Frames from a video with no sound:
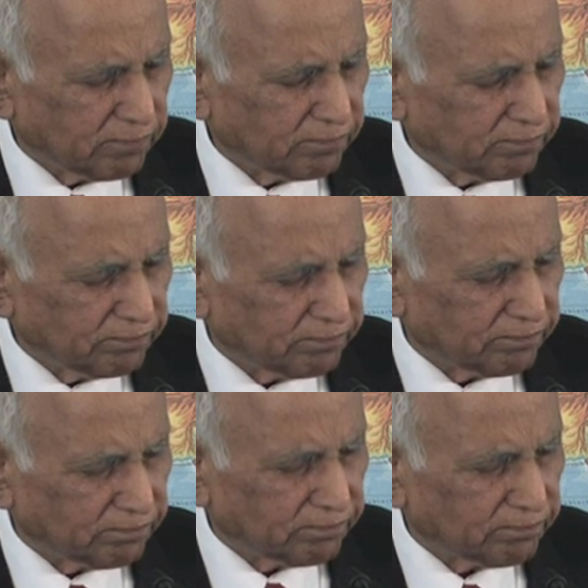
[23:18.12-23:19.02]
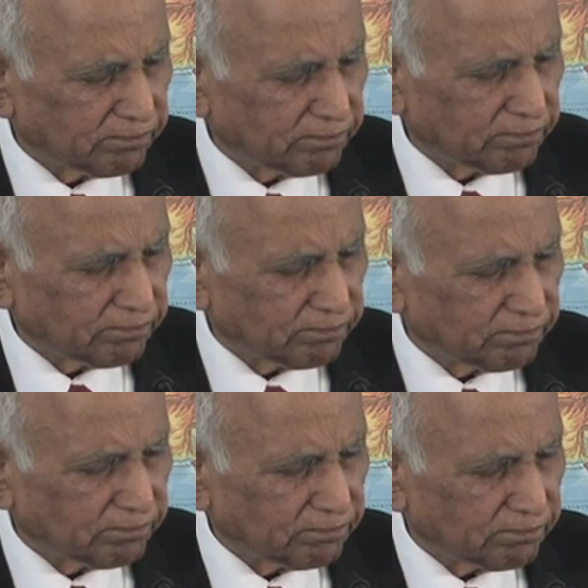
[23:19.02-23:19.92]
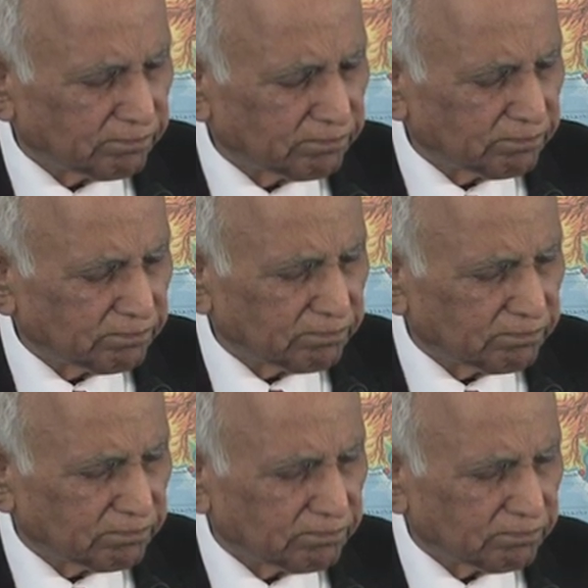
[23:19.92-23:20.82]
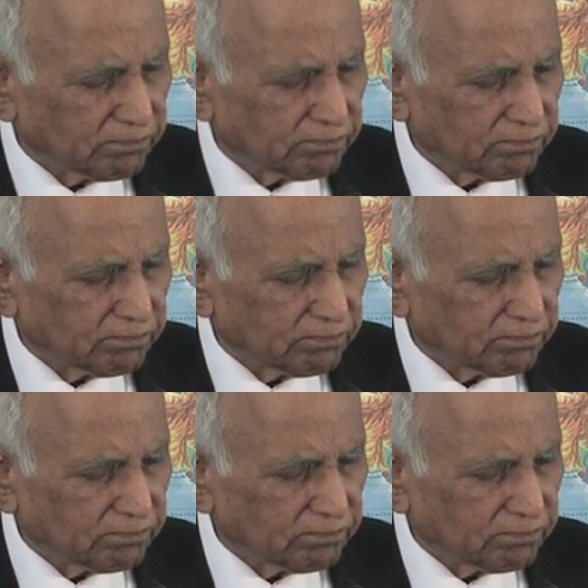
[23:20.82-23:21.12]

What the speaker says: Nobody speaks.